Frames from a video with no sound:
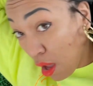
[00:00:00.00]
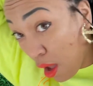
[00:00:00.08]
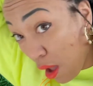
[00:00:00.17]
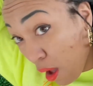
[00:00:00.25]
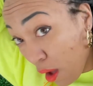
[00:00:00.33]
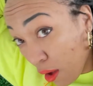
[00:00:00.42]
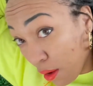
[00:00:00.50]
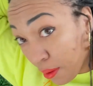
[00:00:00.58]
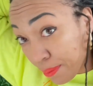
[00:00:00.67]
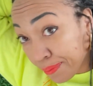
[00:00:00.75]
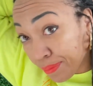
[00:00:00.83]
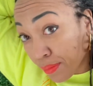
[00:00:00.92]

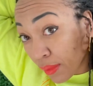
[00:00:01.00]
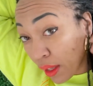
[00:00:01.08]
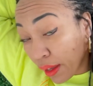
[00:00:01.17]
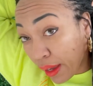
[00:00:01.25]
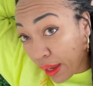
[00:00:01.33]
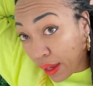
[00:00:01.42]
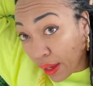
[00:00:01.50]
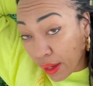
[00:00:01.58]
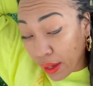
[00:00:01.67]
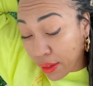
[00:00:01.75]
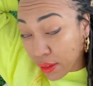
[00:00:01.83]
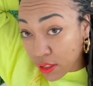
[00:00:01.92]

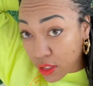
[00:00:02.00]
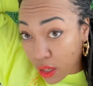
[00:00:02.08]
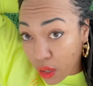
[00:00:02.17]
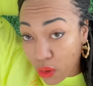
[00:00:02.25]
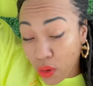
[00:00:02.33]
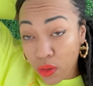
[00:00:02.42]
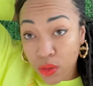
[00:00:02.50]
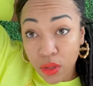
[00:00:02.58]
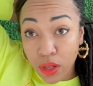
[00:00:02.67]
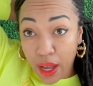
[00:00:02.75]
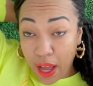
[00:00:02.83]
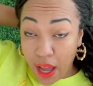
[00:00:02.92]
And so
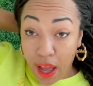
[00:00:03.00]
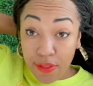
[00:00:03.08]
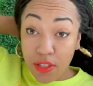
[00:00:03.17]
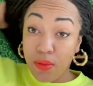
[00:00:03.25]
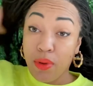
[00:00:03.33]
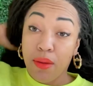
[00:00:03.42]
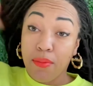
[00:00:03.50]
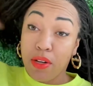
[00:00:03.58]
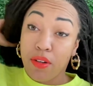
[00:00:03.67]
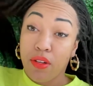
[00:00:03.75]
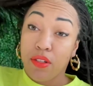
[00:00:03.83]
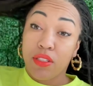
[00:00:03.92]
I have to wake my
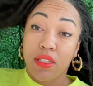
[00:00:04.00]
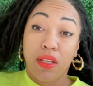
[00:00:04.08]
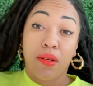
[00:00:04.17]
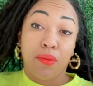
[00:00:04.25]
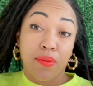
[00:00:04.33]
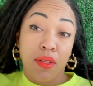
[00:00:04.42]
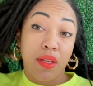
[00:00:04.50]
curls up.